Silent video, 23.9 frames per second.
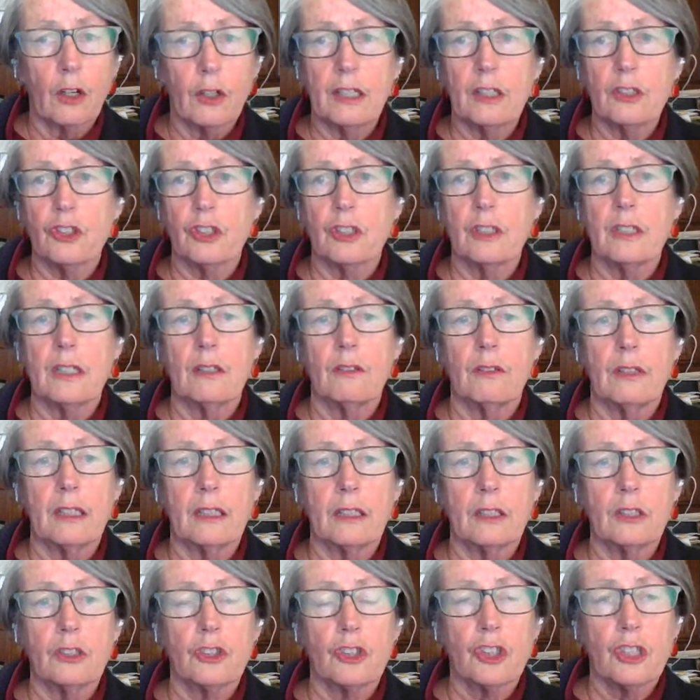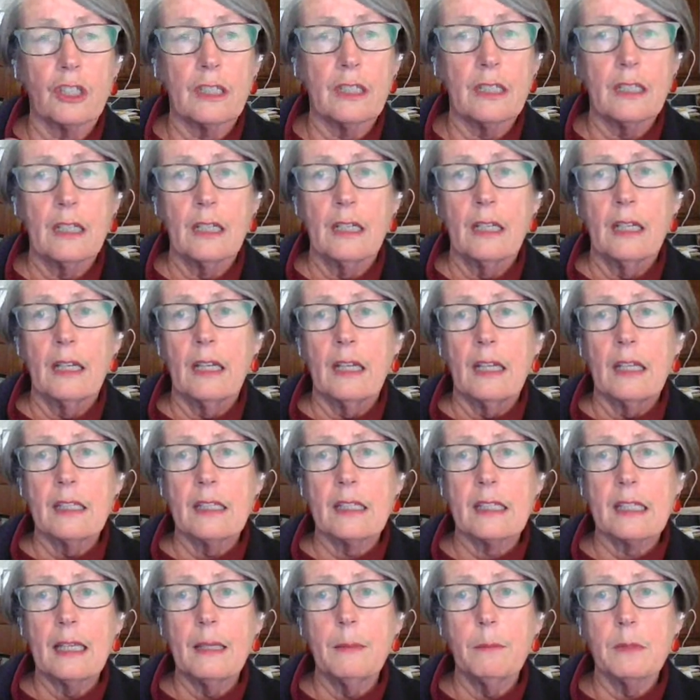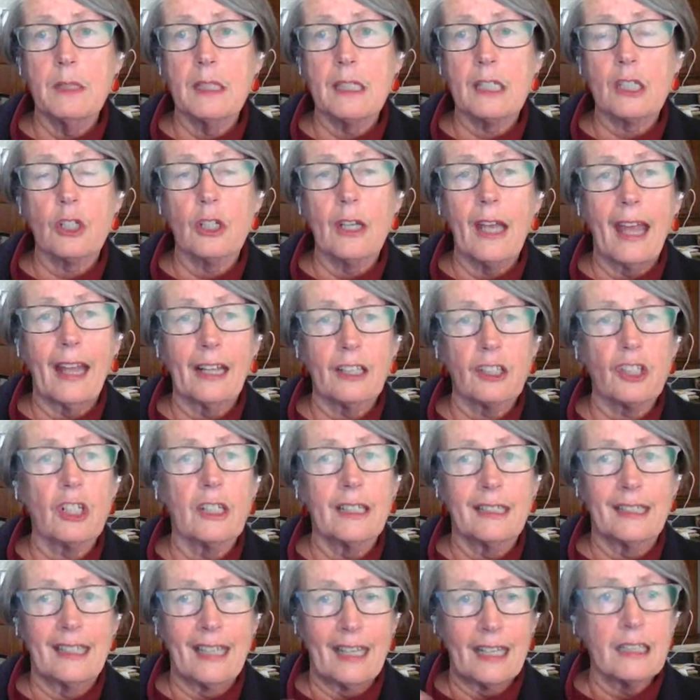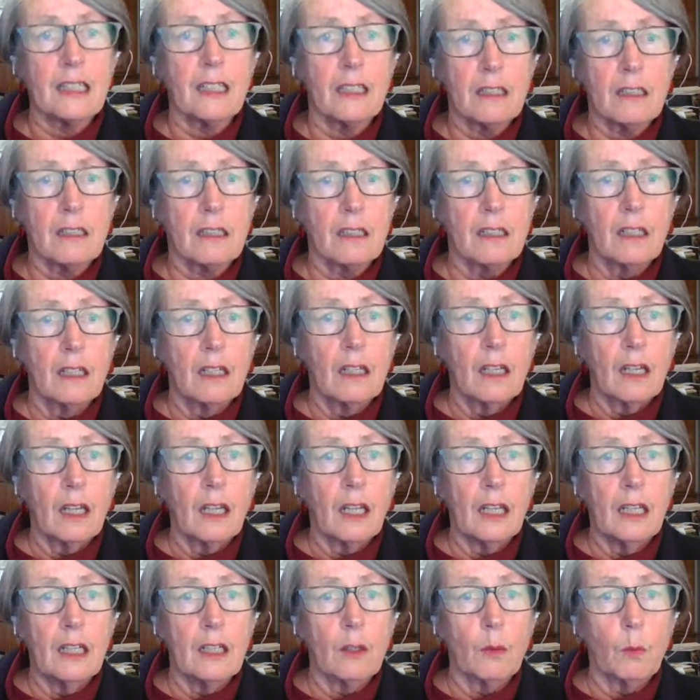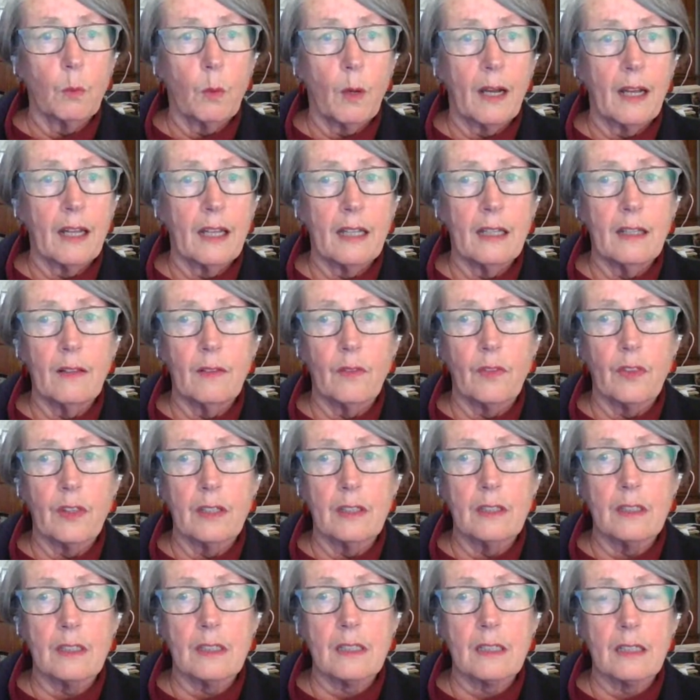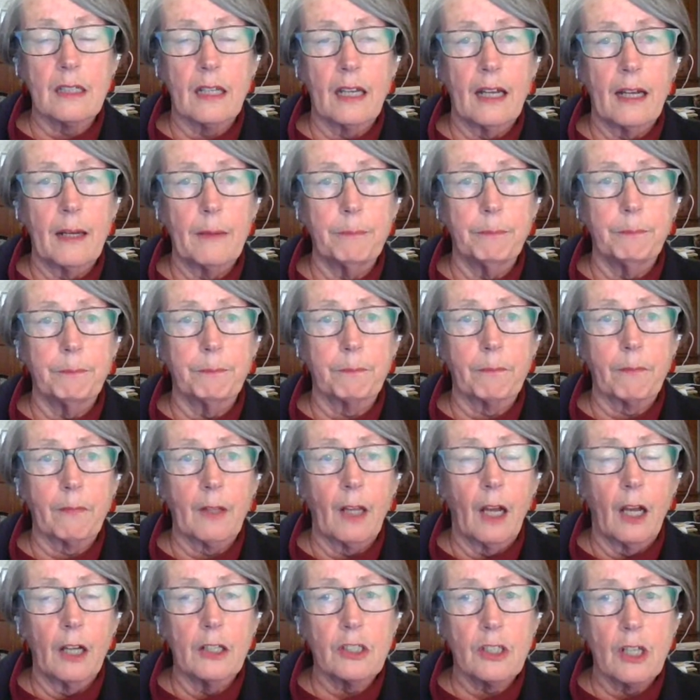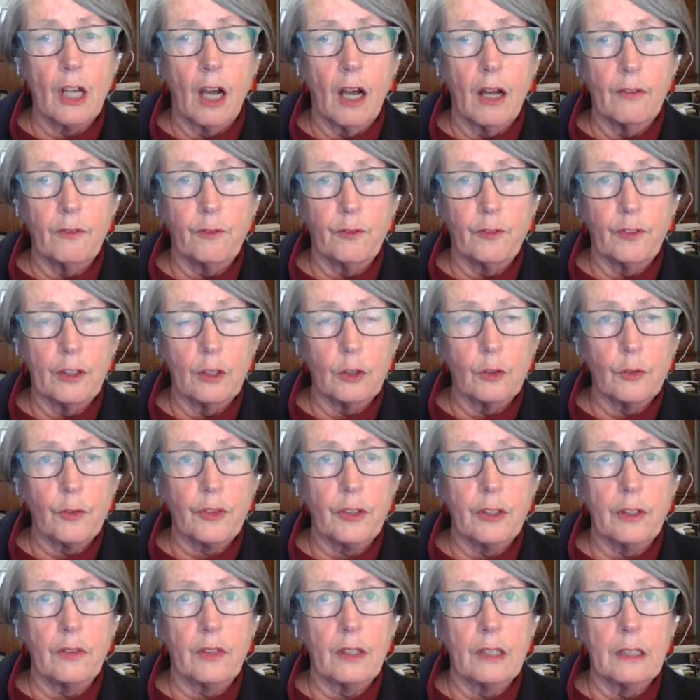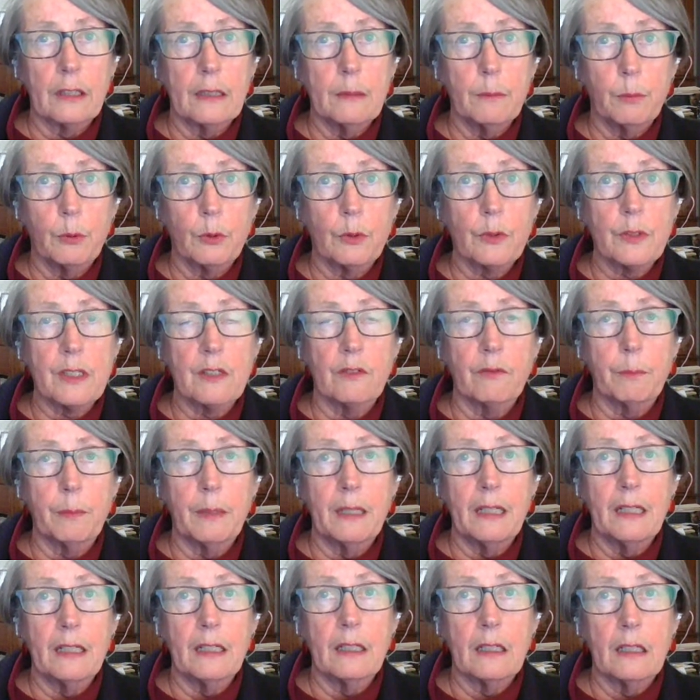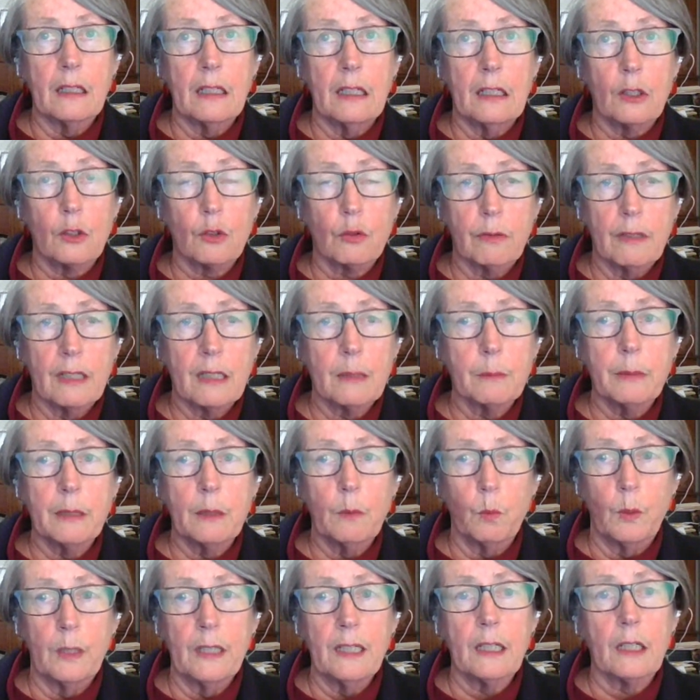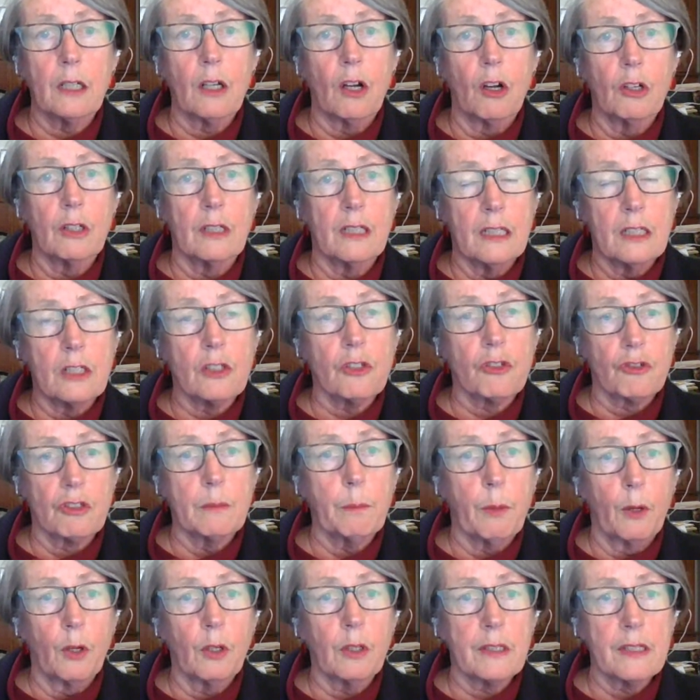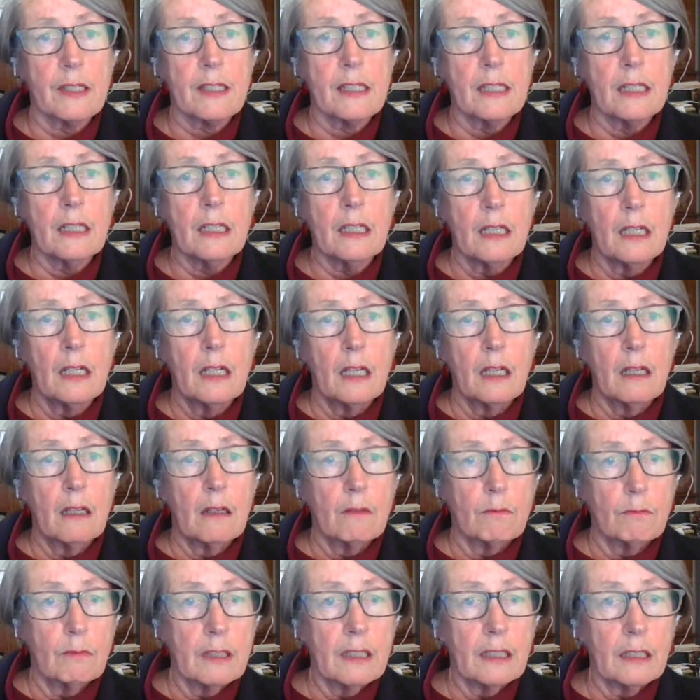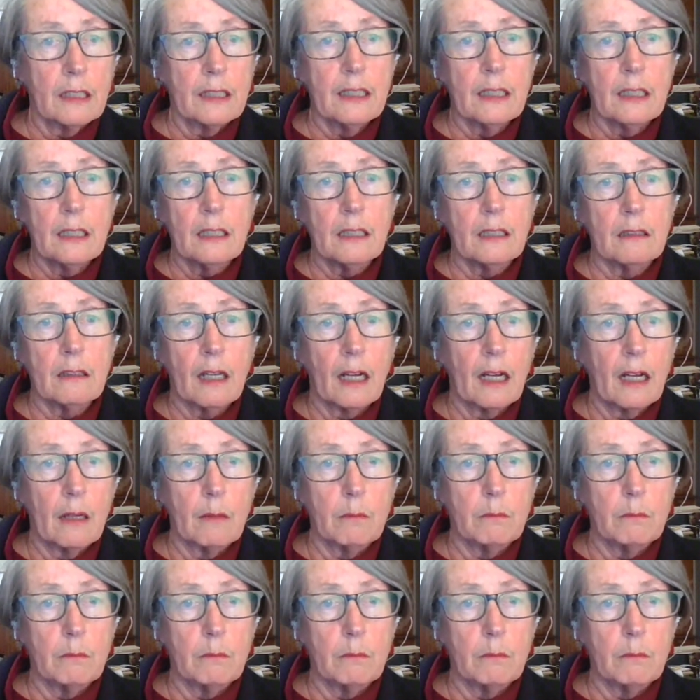on engineering, and she seems to actually get it in a way that I felt that the Liberals have been incredibly weak on industry policy, really,